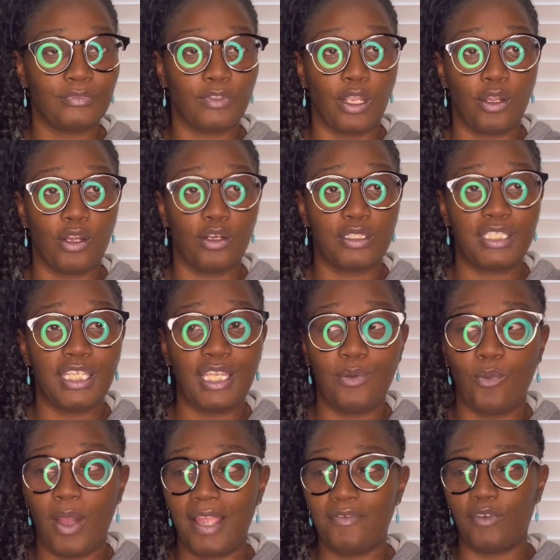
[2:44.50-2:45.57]

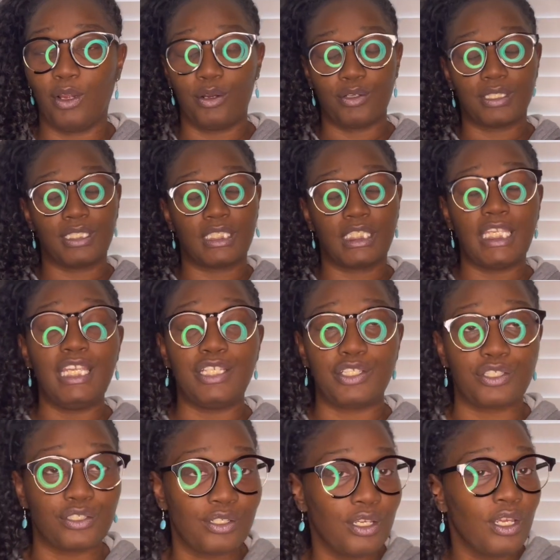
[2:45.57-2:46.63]

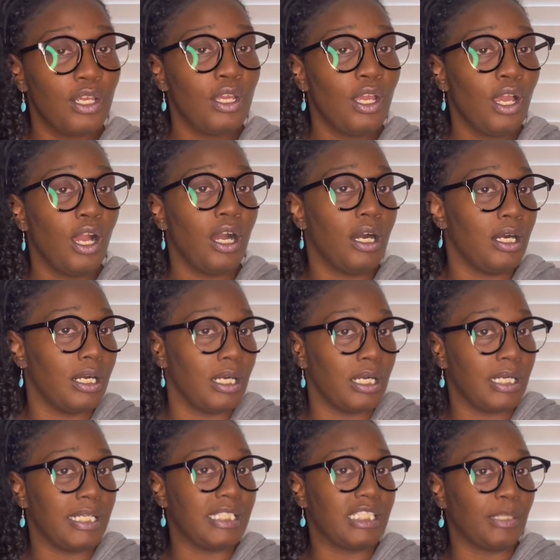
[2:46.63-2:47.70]
Tisha
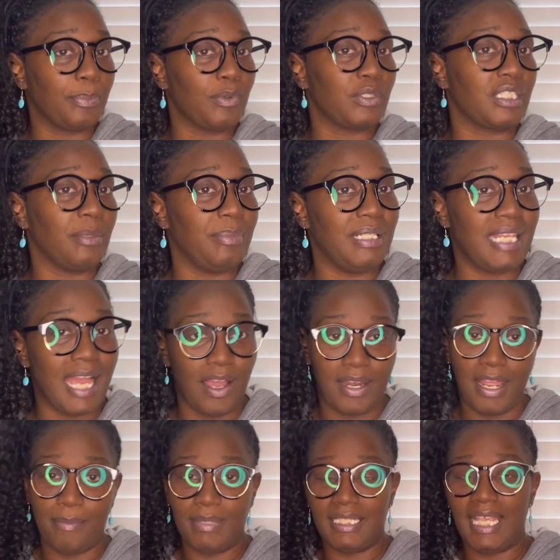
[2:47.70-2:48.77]
is supposed to be down
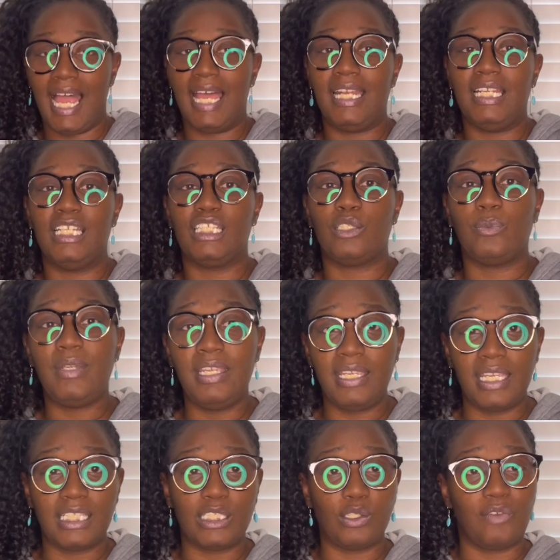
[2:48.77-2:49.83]
at Madonna this weekend.